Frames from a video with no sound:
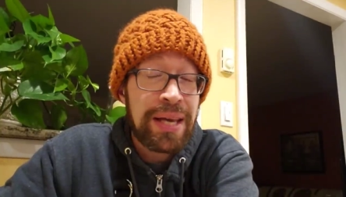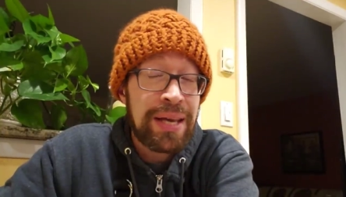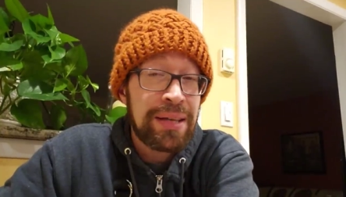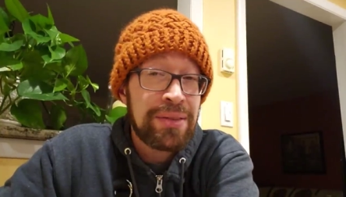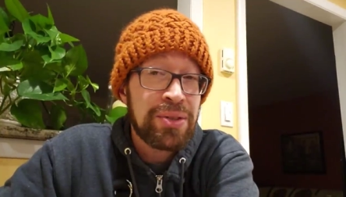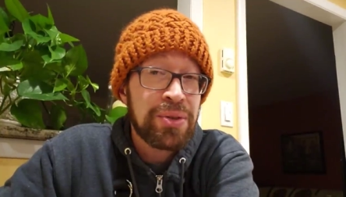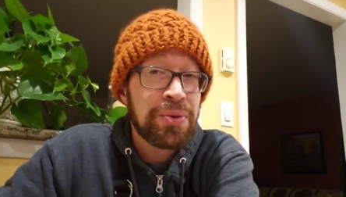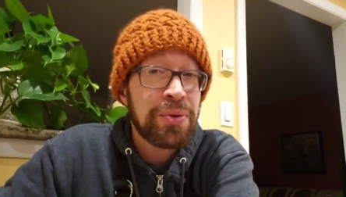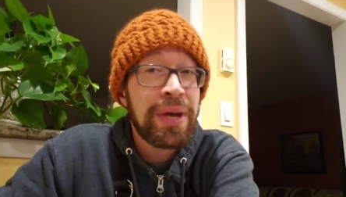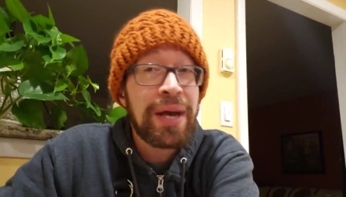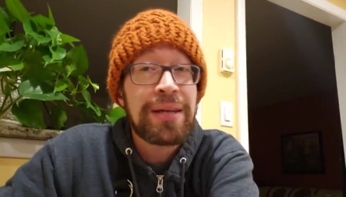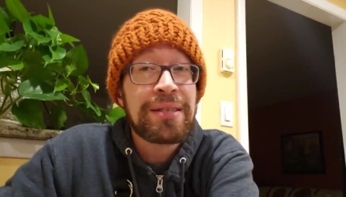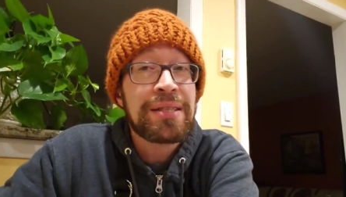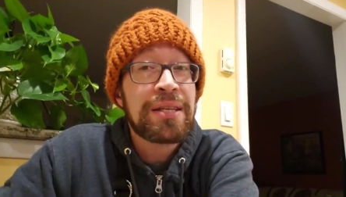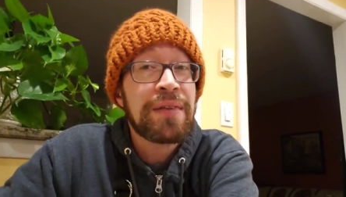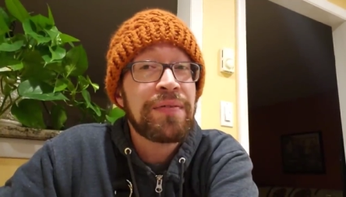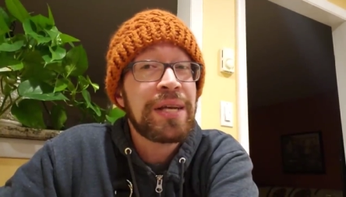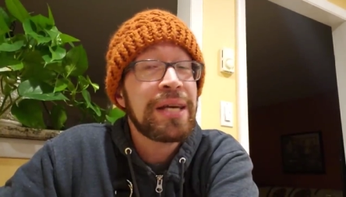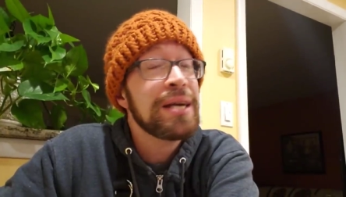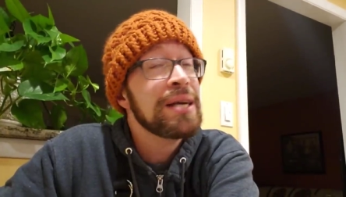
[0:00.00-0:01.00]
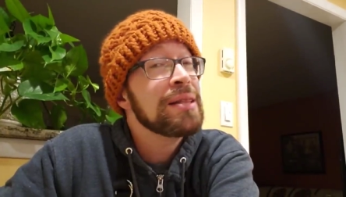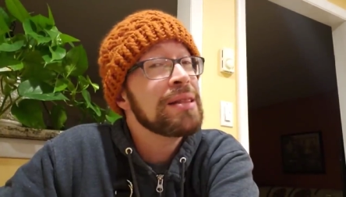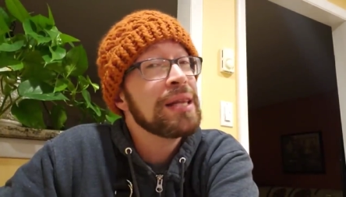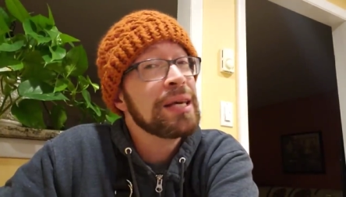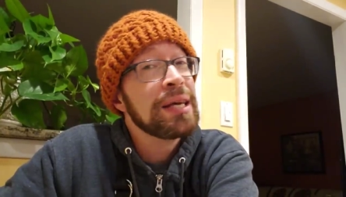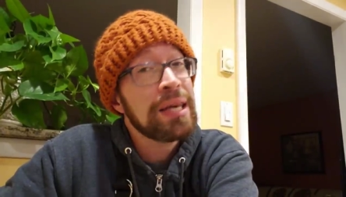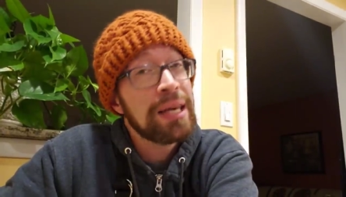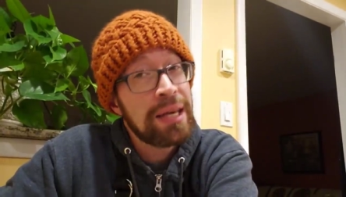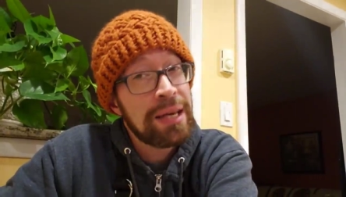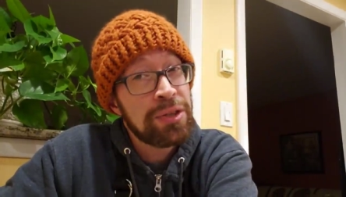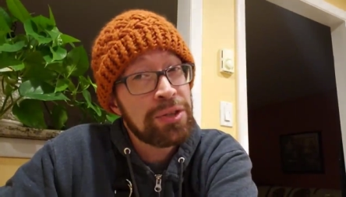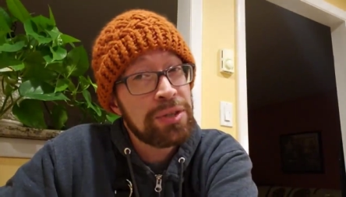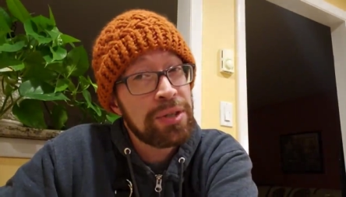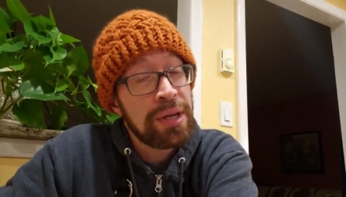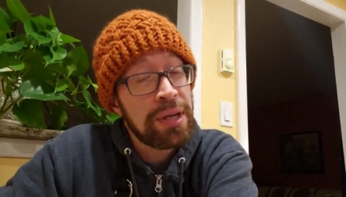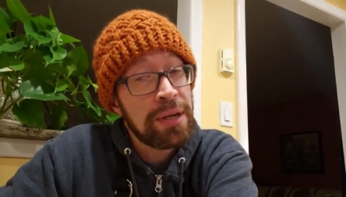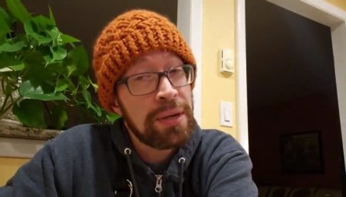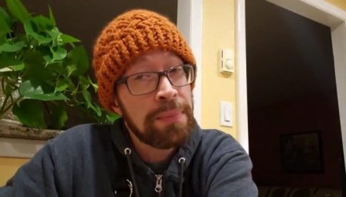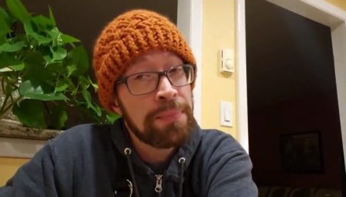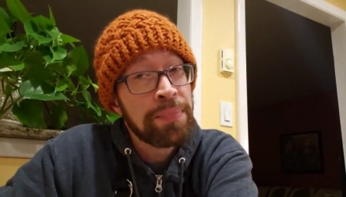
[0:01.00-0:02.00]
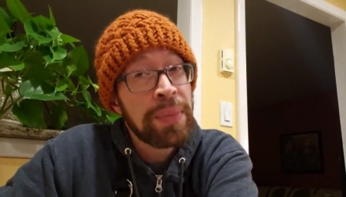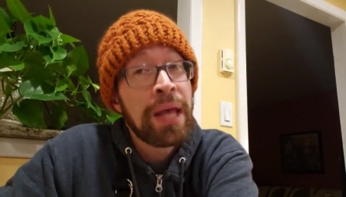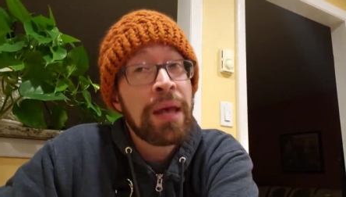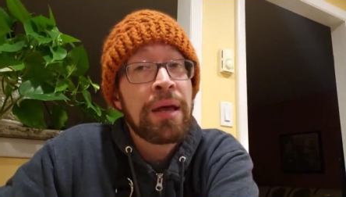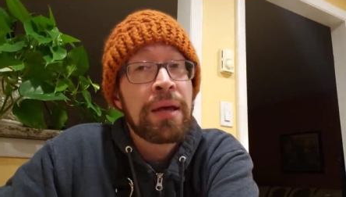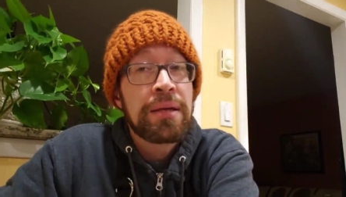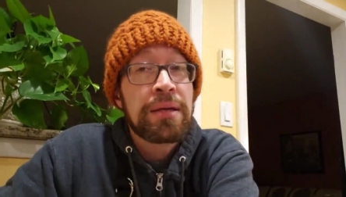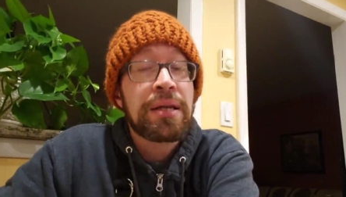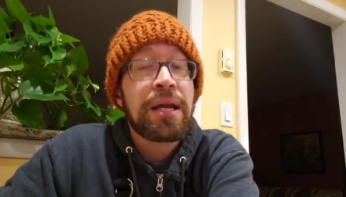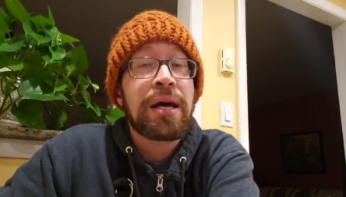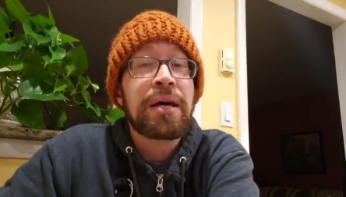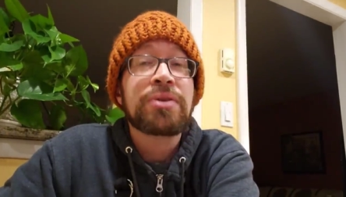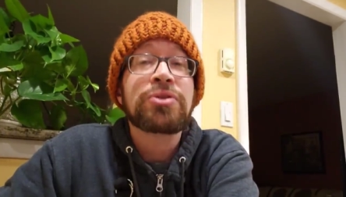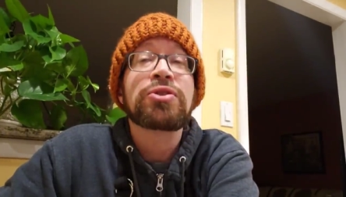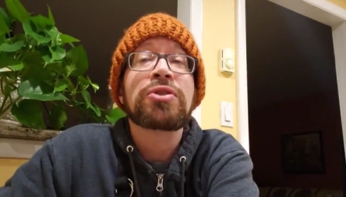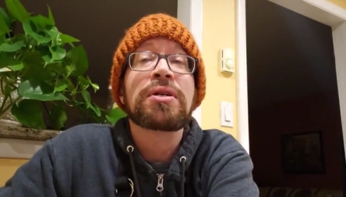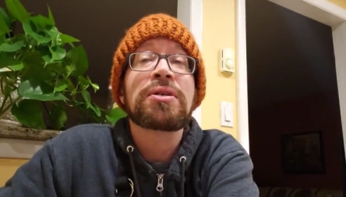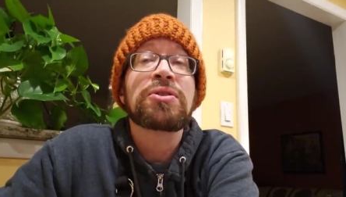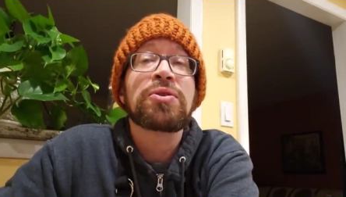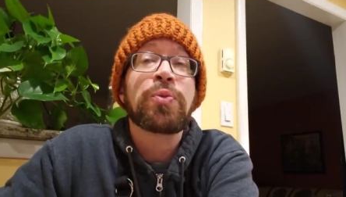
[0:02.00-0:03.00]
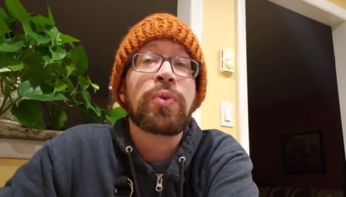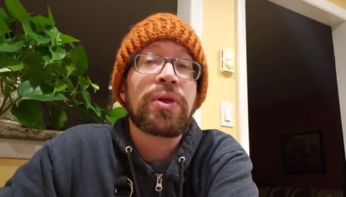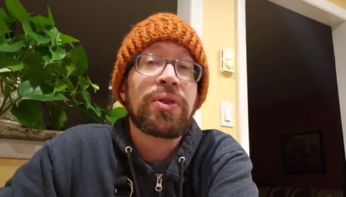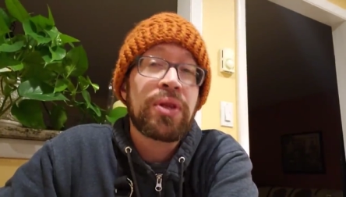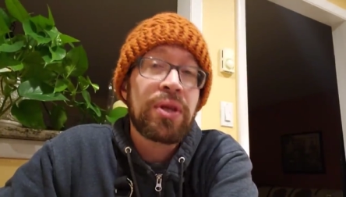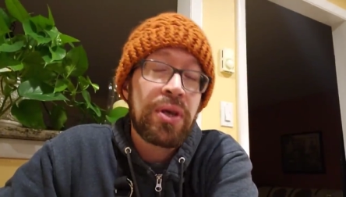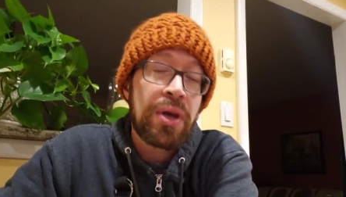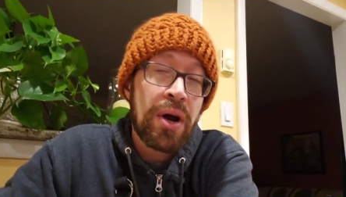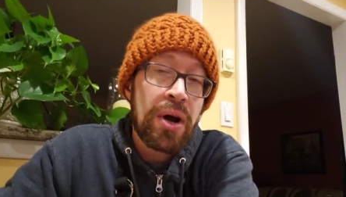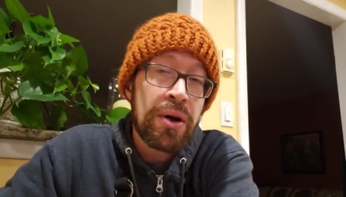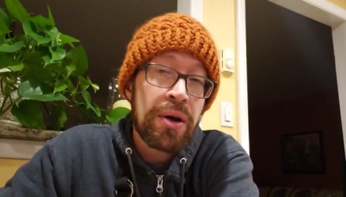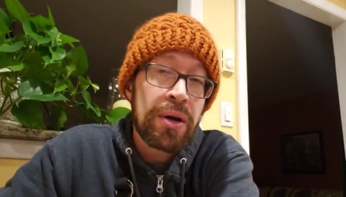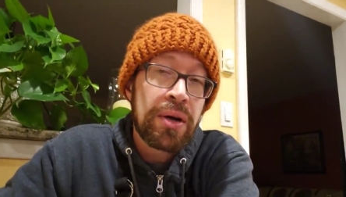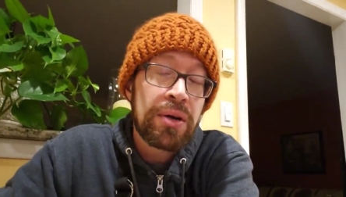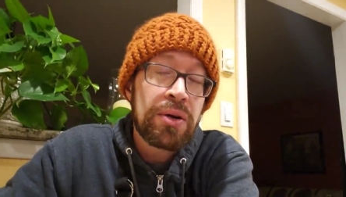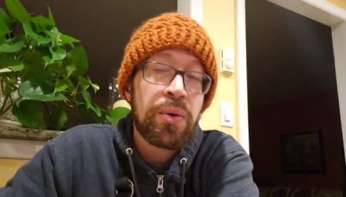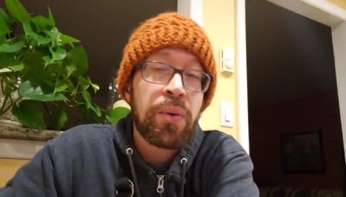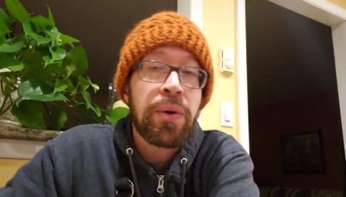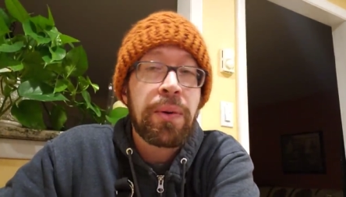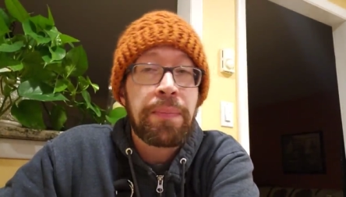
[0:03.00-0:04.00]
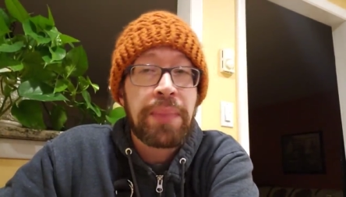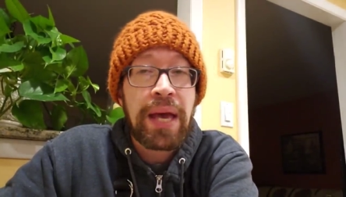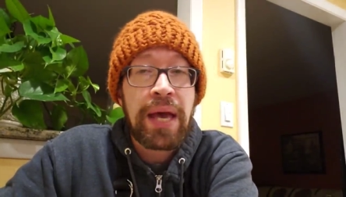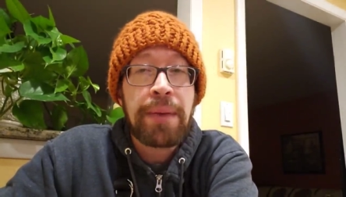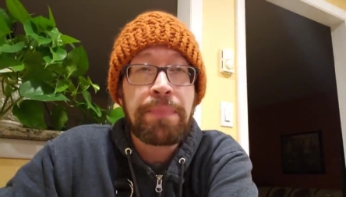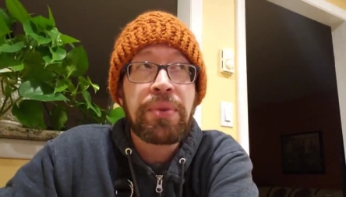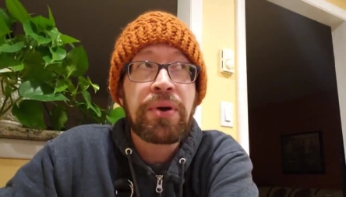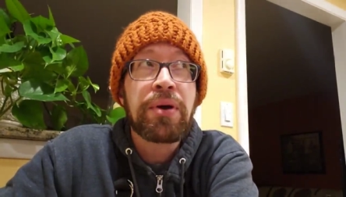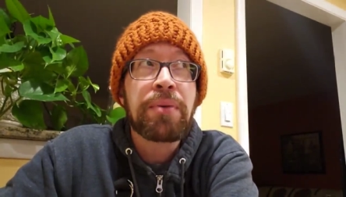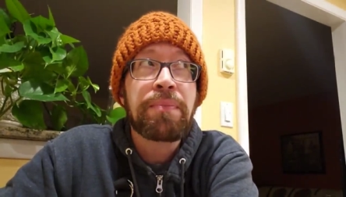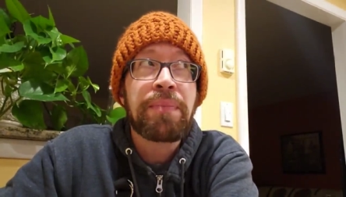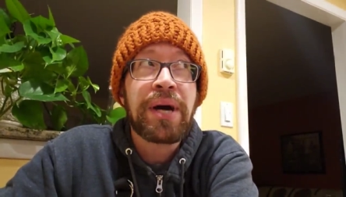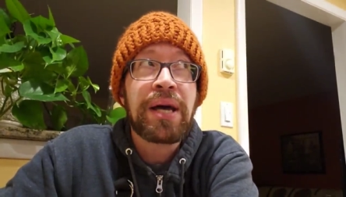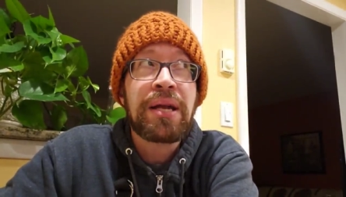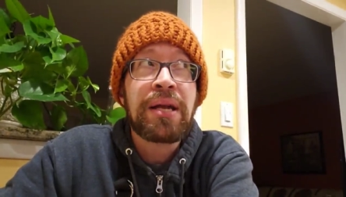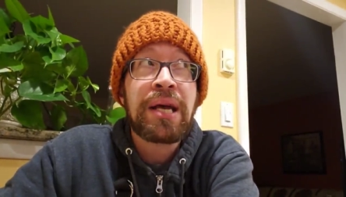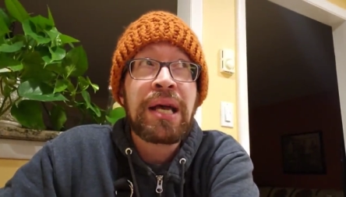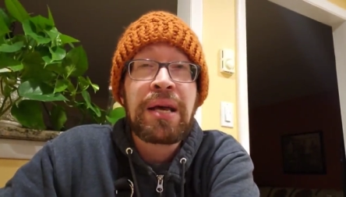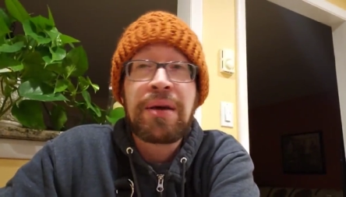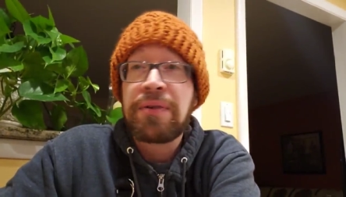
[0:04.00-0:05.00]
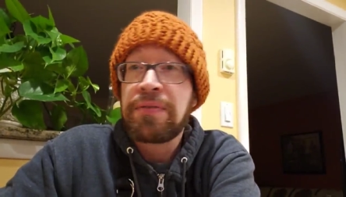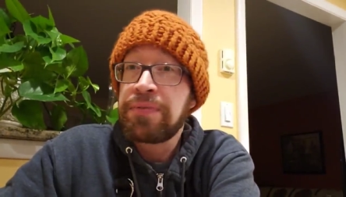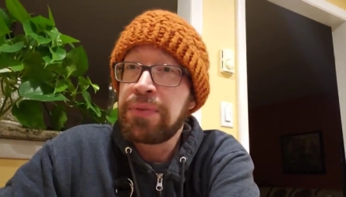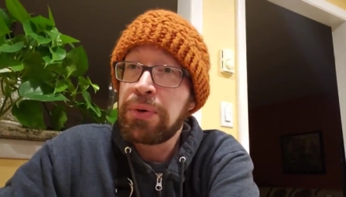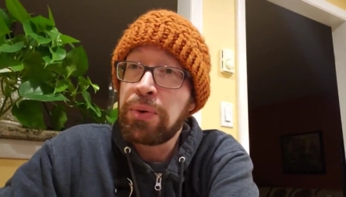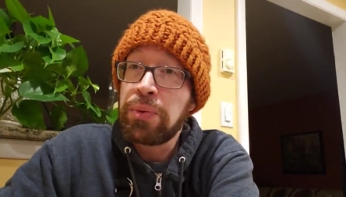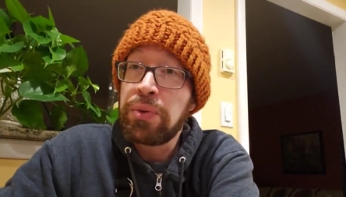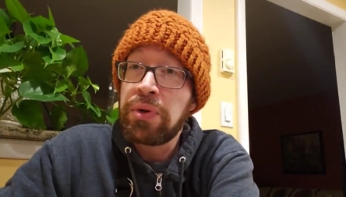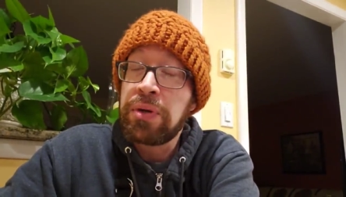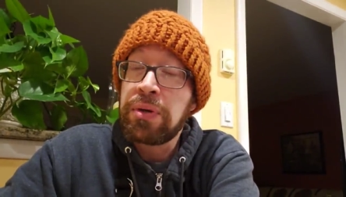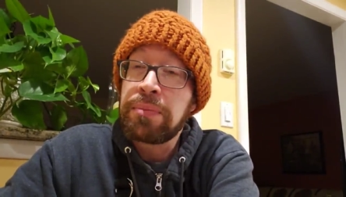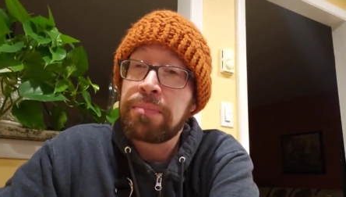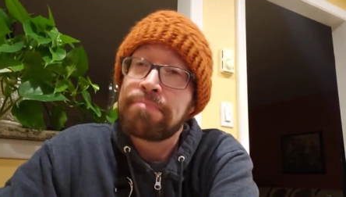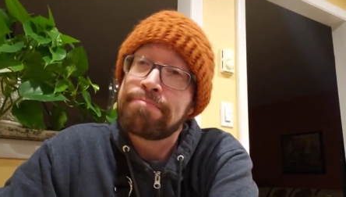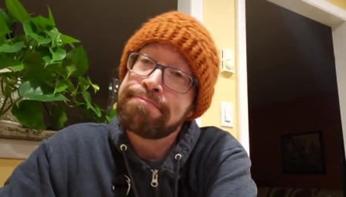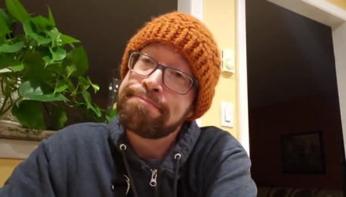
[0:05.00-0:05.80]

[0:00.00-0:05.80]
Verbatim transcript: It's creativity in the kitchen, not just with yarn or paper, but food.